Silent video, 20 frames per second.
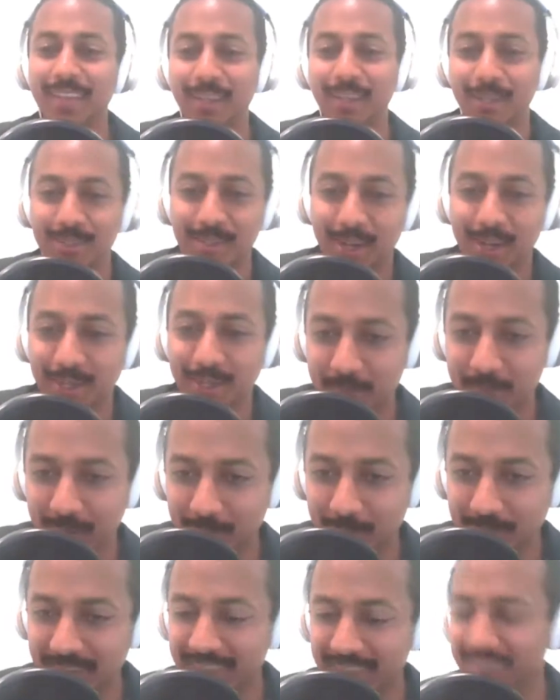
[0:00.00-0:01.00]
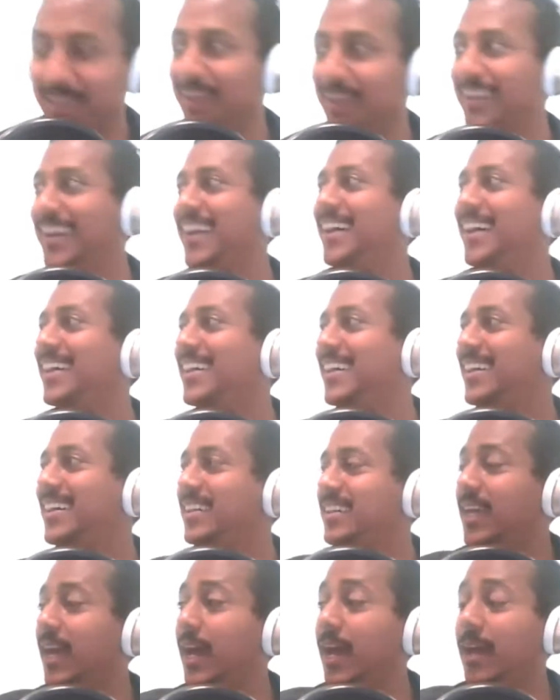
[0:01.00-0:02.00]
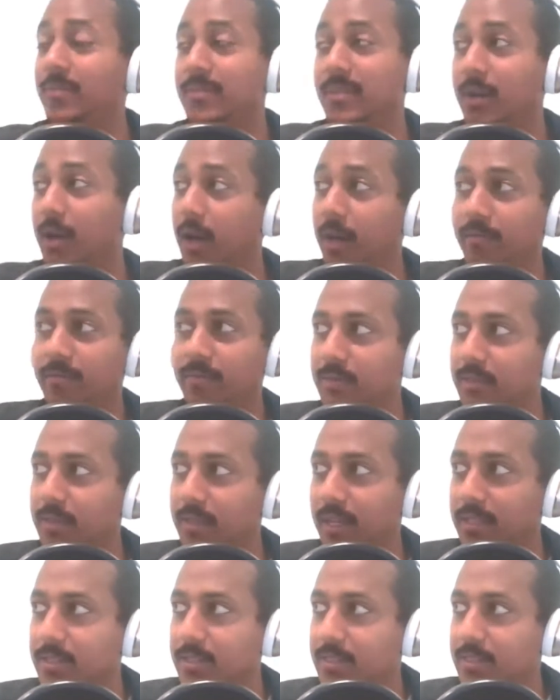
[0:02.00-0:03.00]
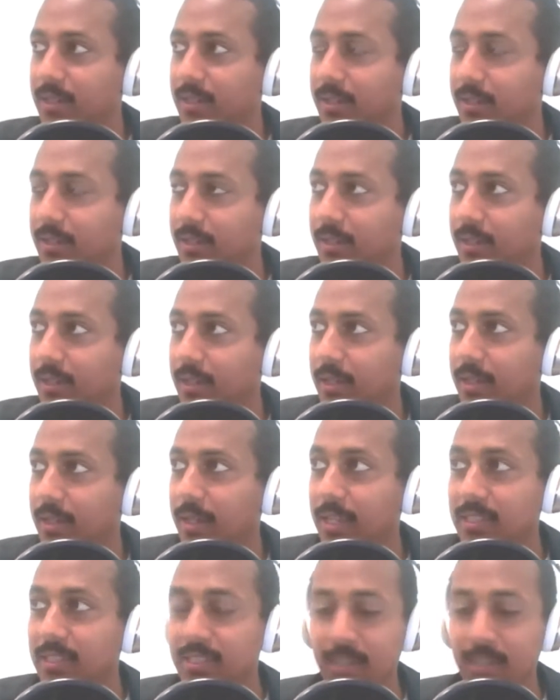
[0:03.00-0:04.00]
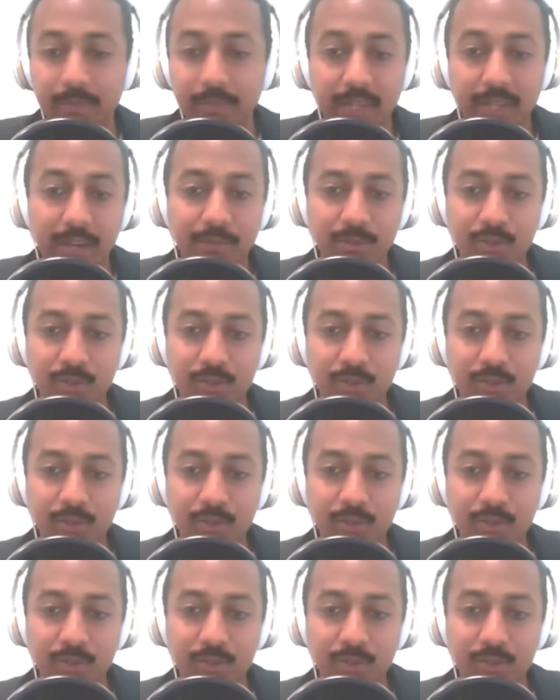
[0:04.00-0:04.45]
like you're talking about me. No. Uh, yeah. I, no. I've, that's uh, it's something I've